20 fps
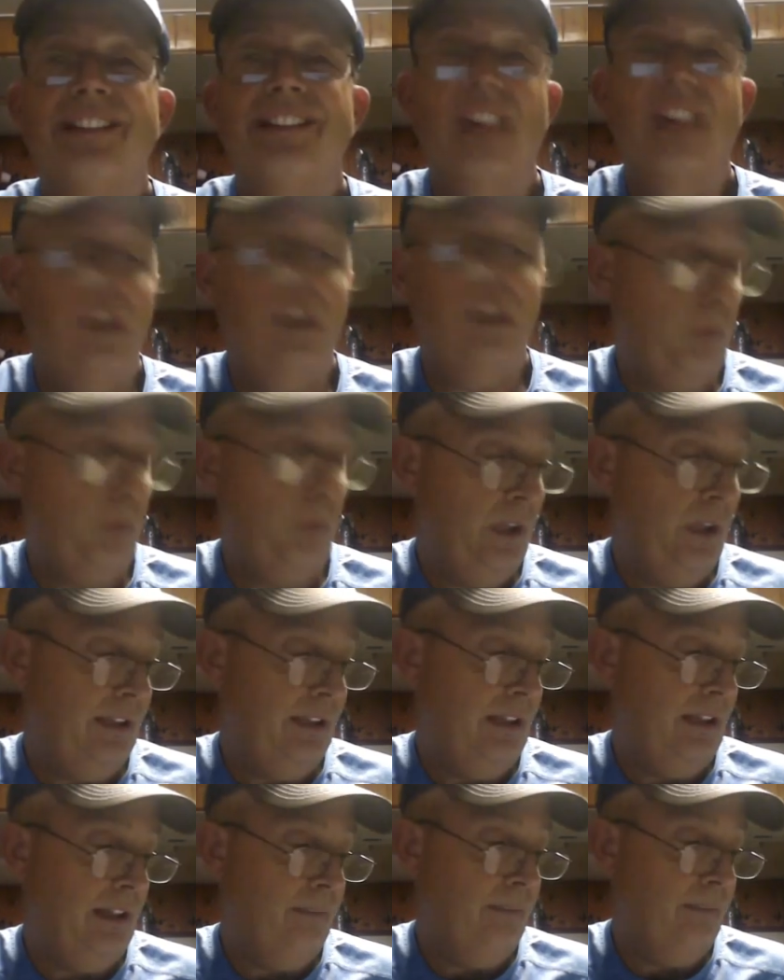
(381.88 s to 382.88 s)
of one wife,
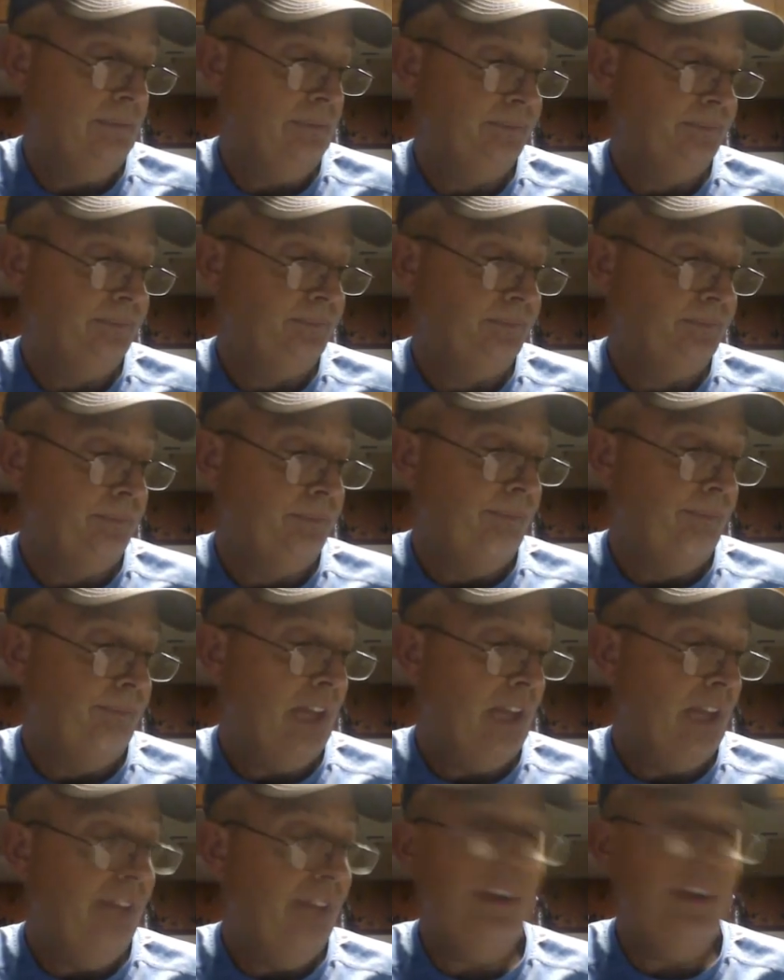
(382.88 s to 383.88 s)
having faithful
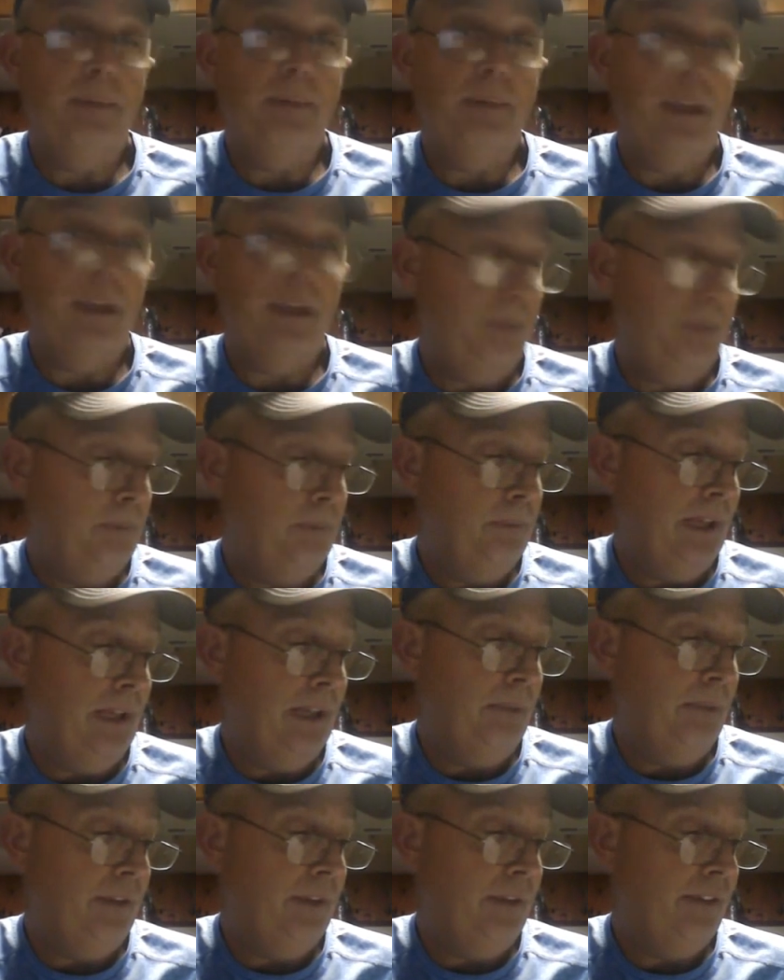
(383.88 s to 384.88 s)
children, not accused
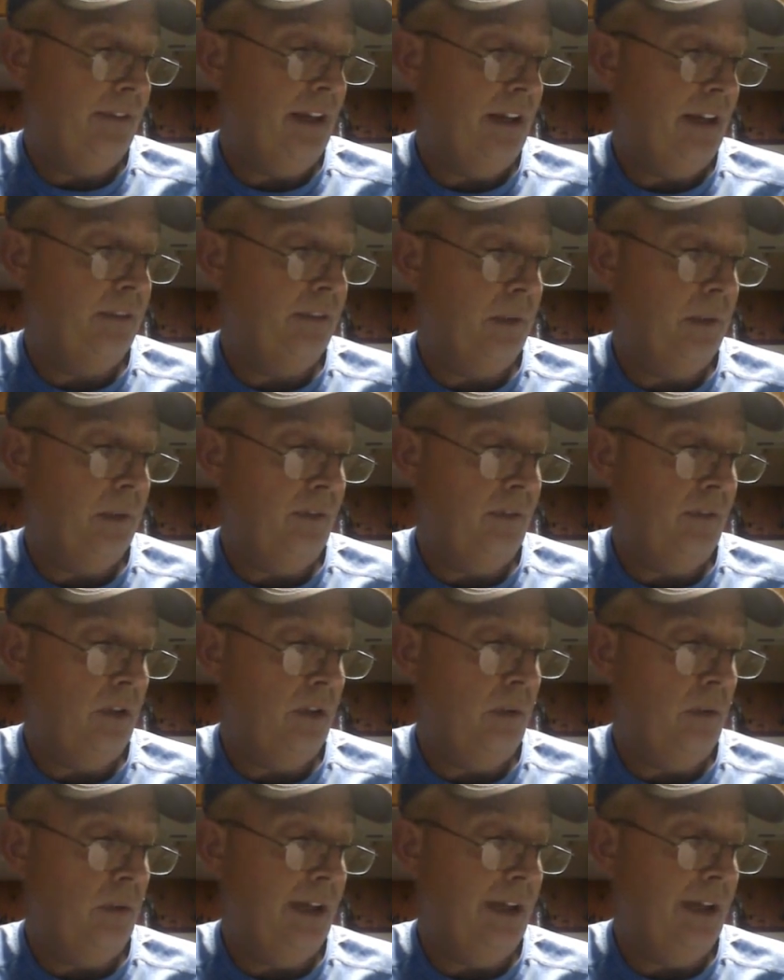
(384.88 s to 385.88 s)
of riot or
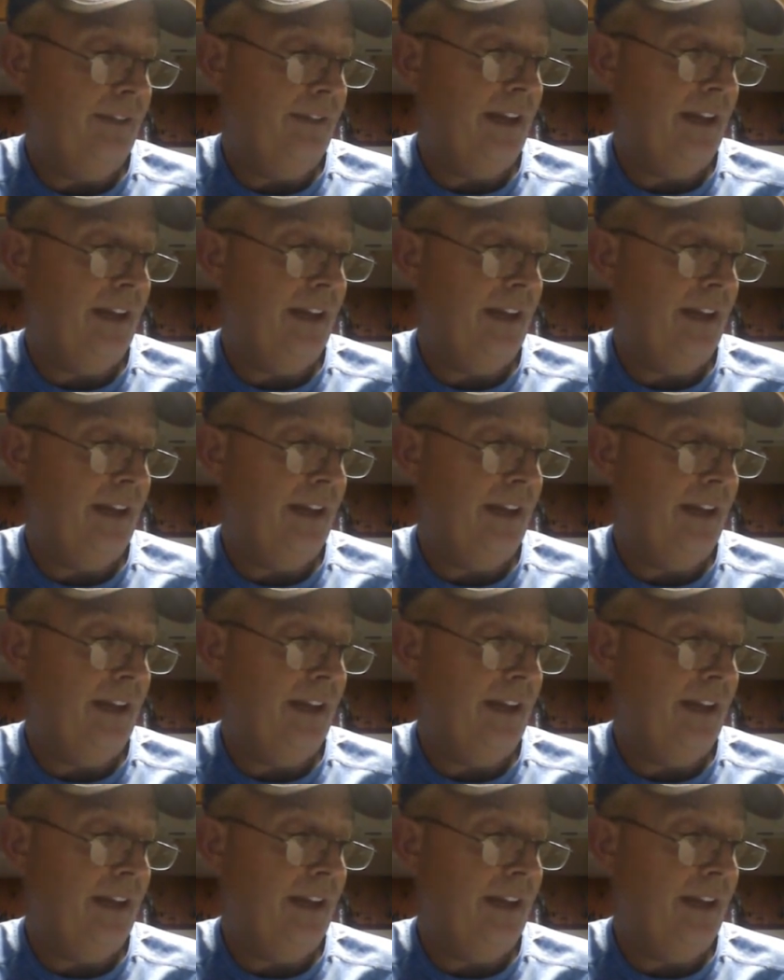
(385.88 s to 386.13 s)
unruly,